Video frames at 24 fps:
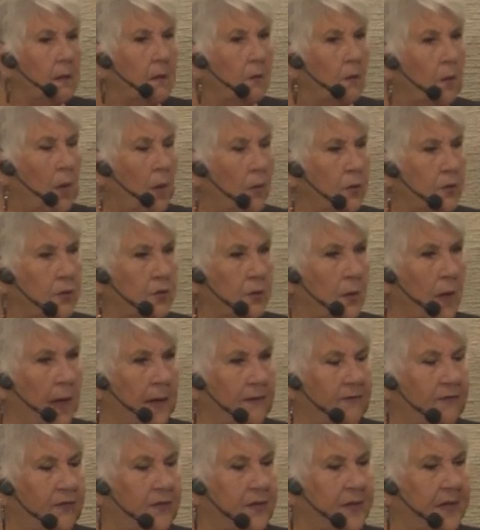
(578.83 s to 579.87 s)
What would you
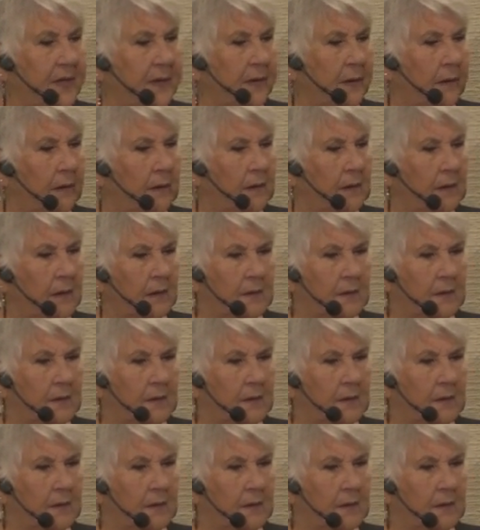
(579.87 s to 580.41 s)
like for dinner?